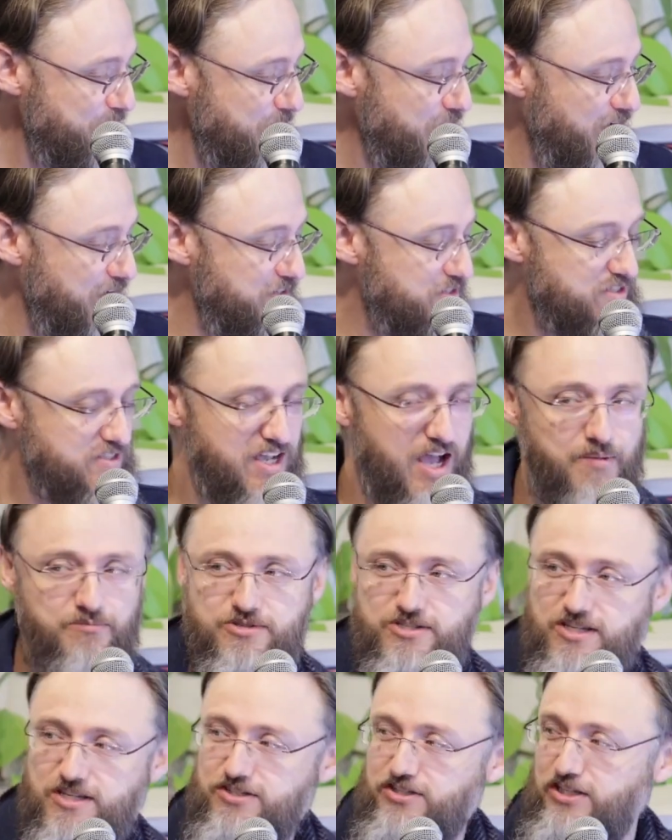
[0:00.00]
In Psalm
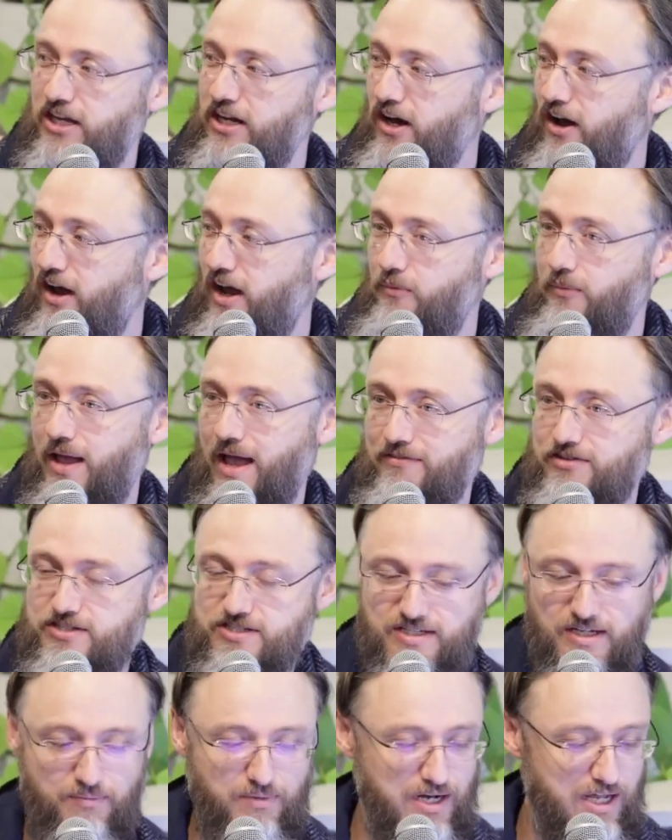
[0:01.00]
69, we have a
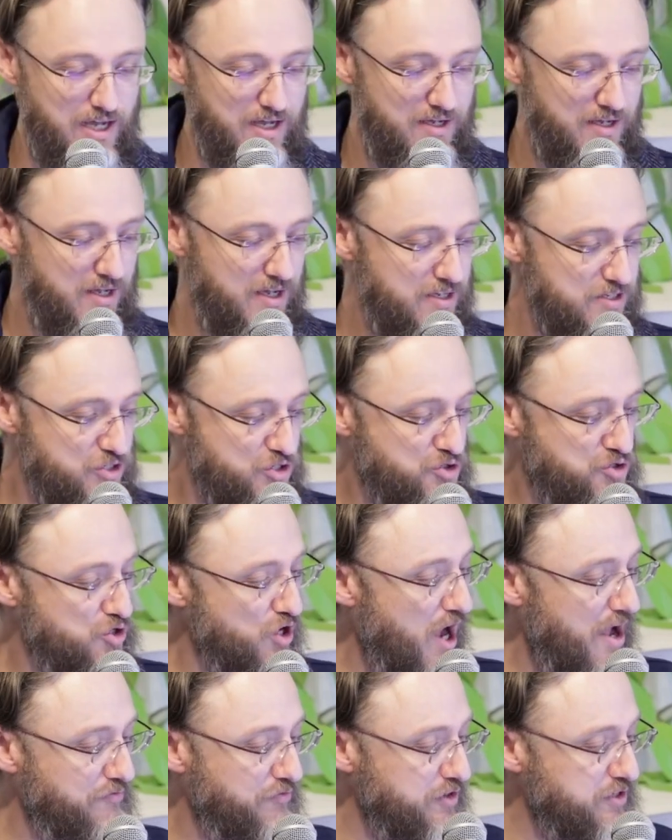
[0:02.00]
similar
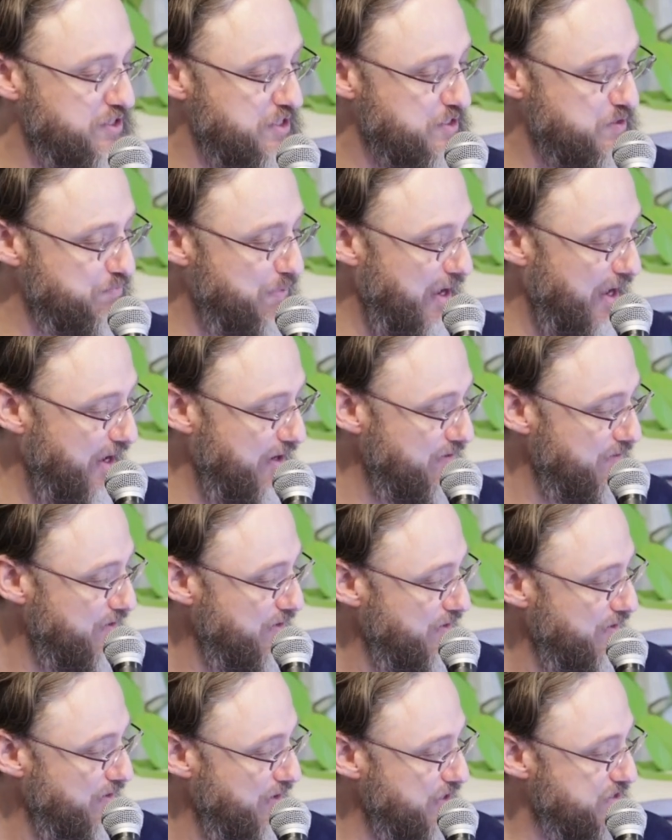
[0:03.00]
strife and despair.
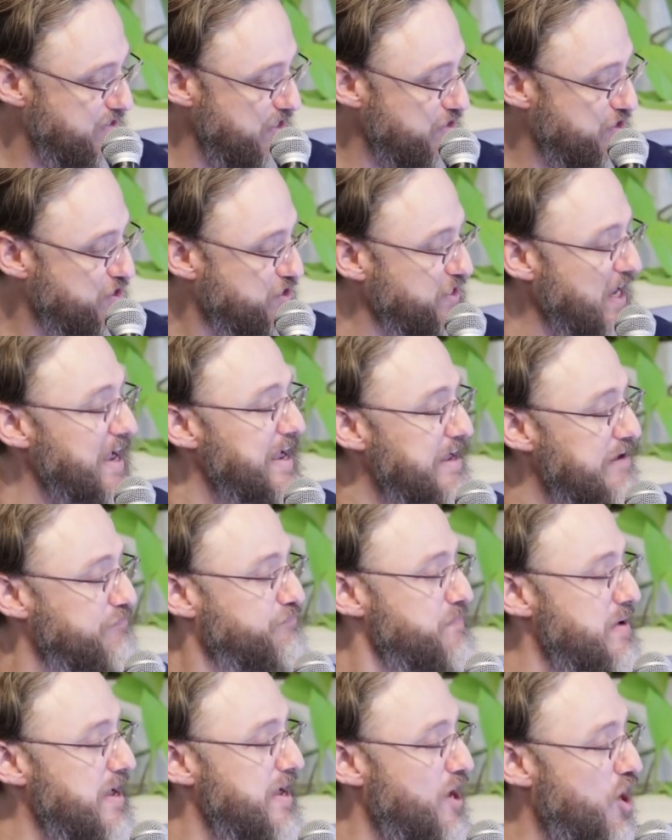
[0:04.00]
It says,
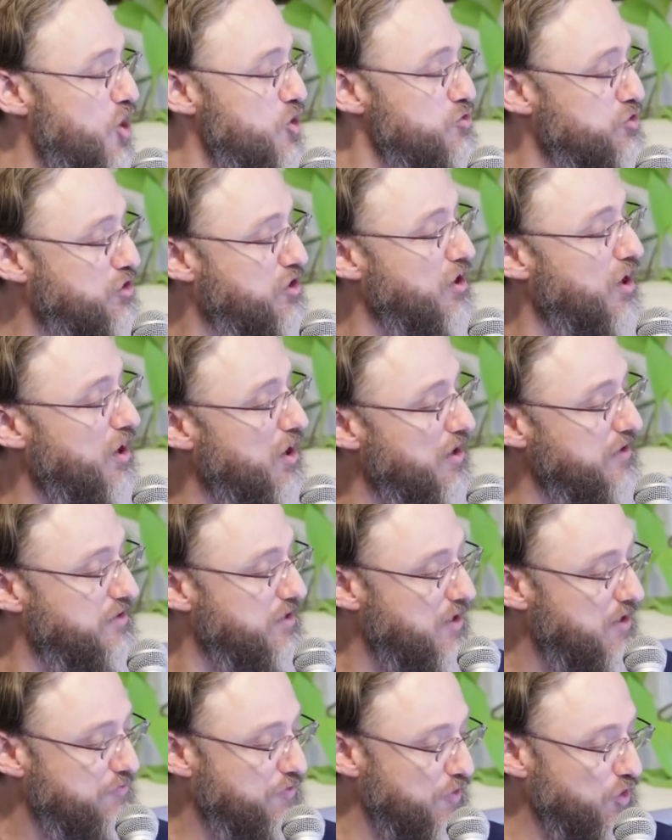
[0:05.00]
"Save me, O
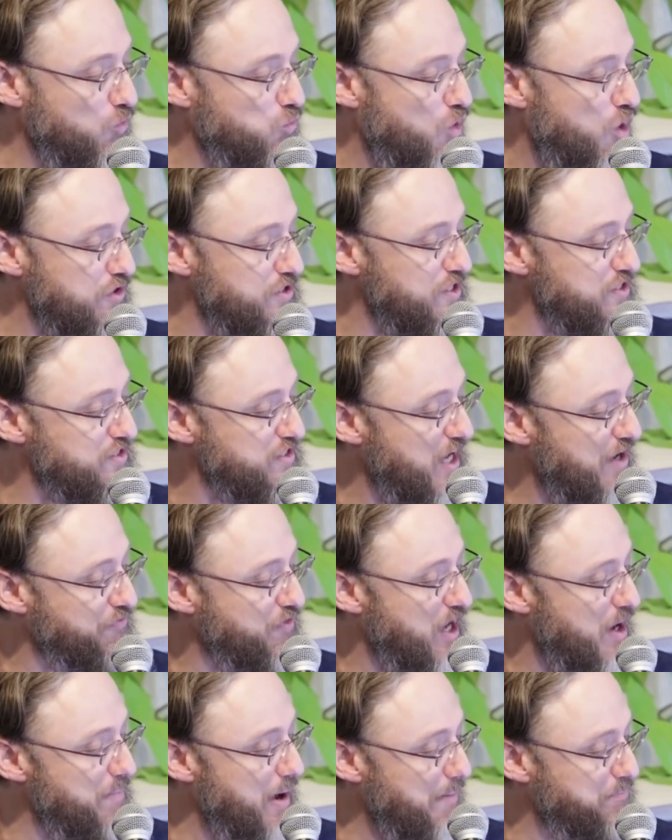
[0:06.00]
God, for the waters have
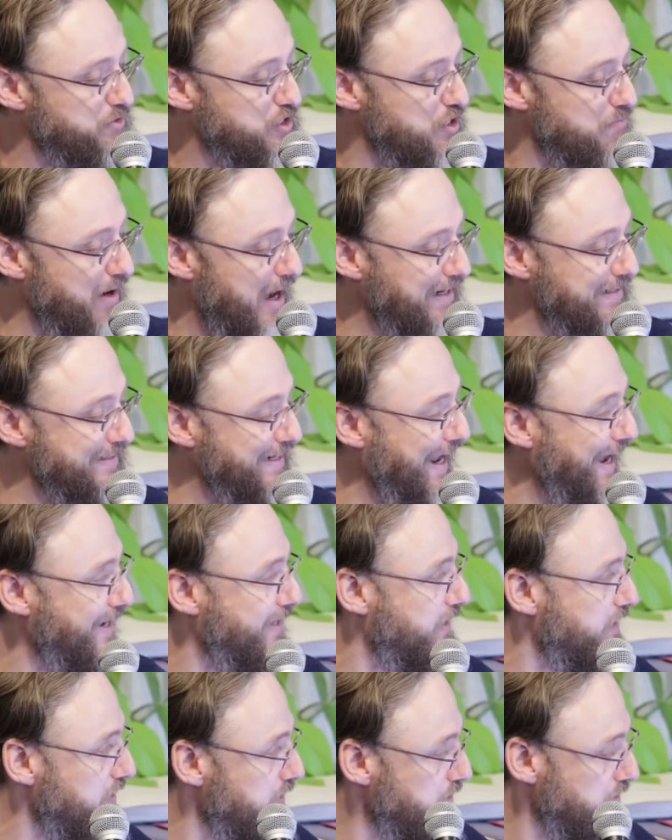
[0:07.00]
come up to my
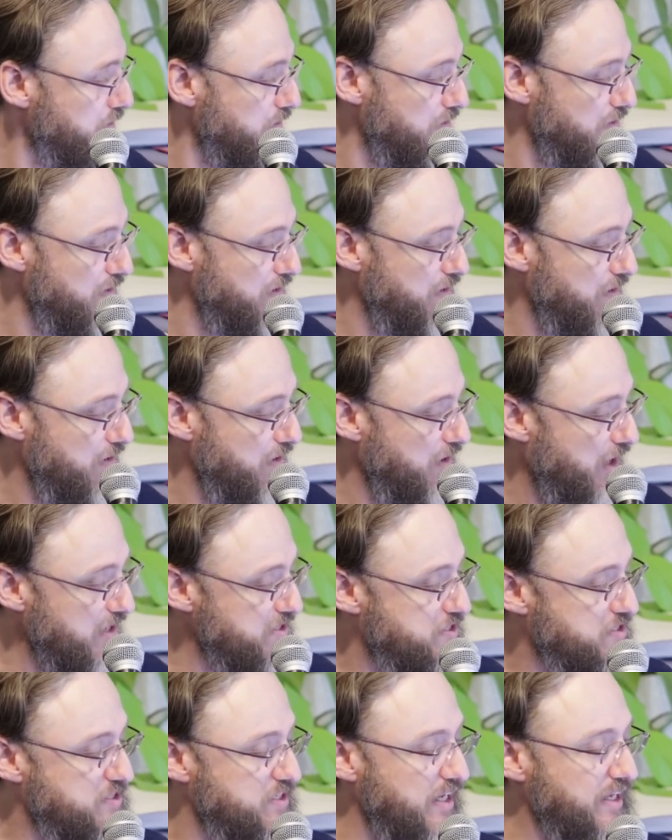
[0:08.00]
neck. I
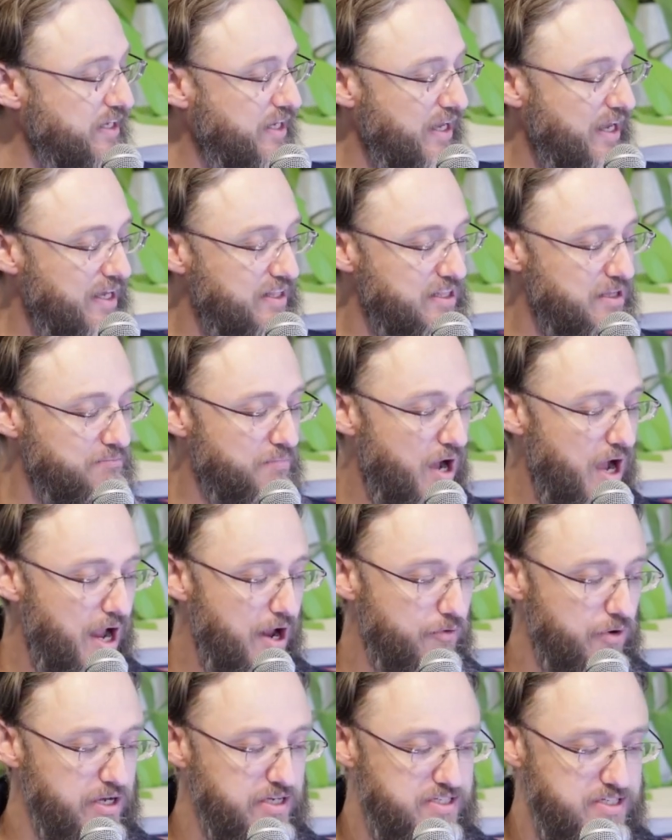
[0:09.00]
sink in the
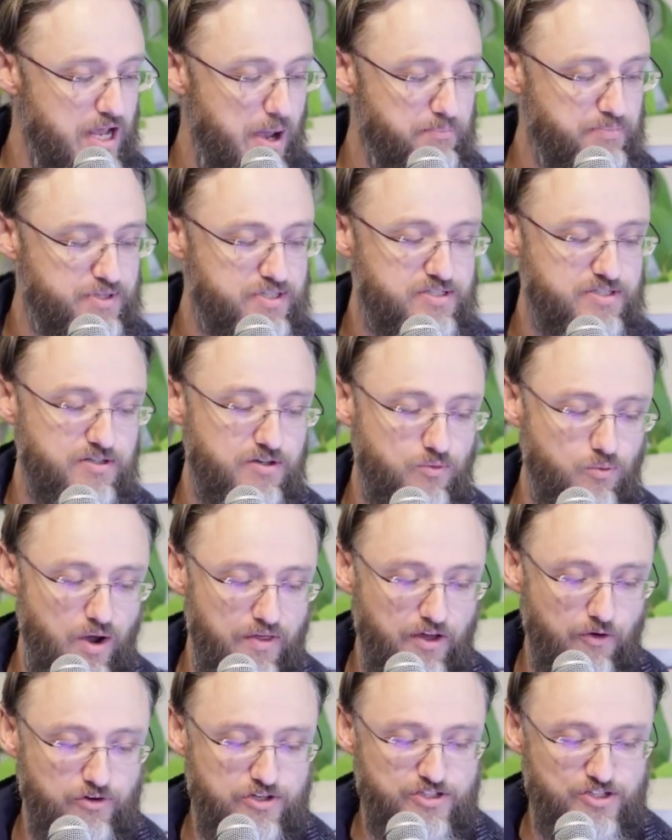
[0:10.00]
miry depths
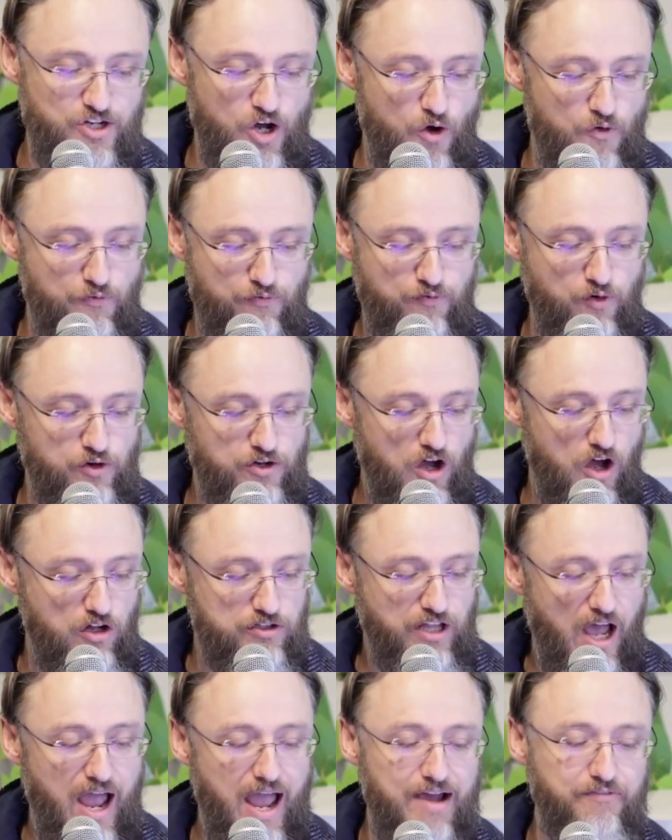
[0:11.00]
where there is no
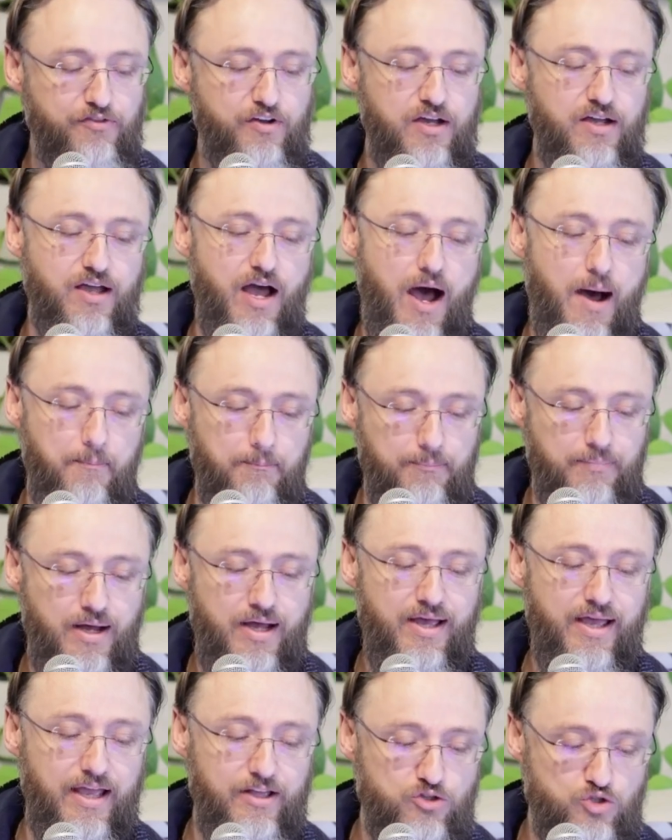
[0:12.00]
foothold. I have come
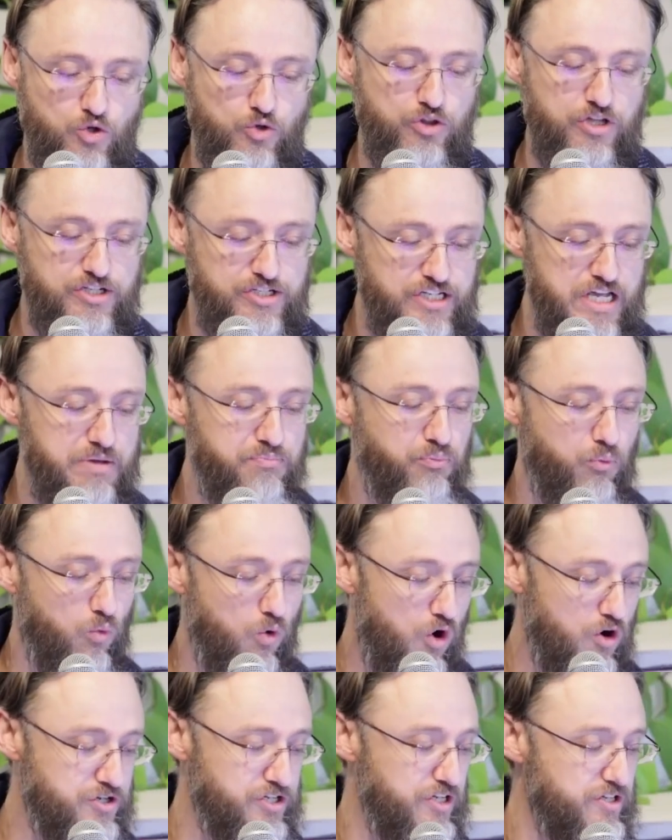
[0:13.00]
into the deep
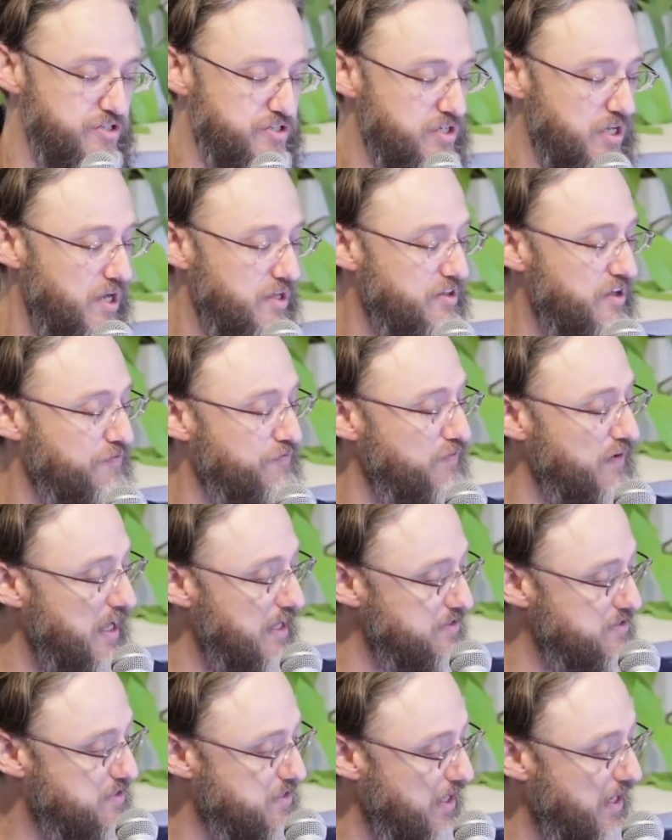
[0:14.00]
waters. The
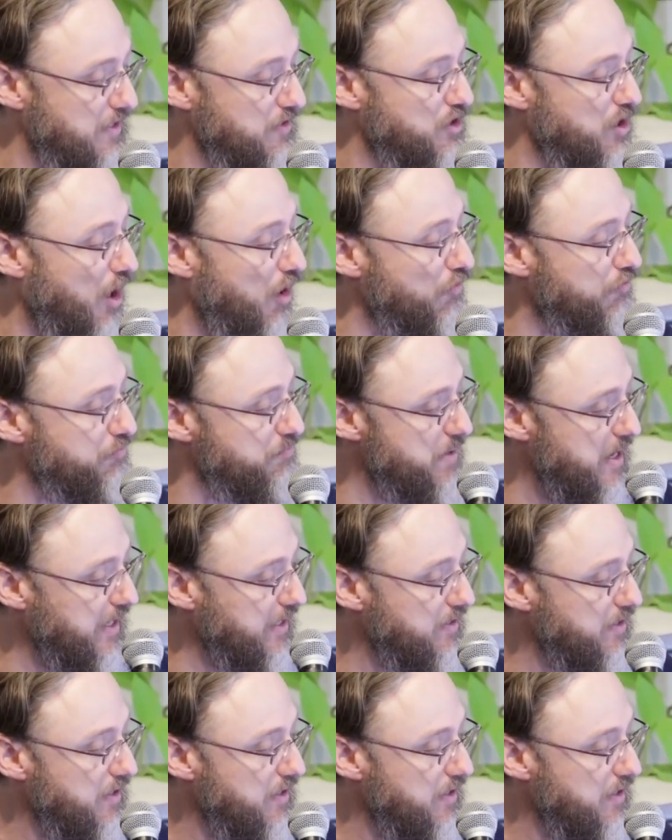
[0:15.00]
floods engulf me.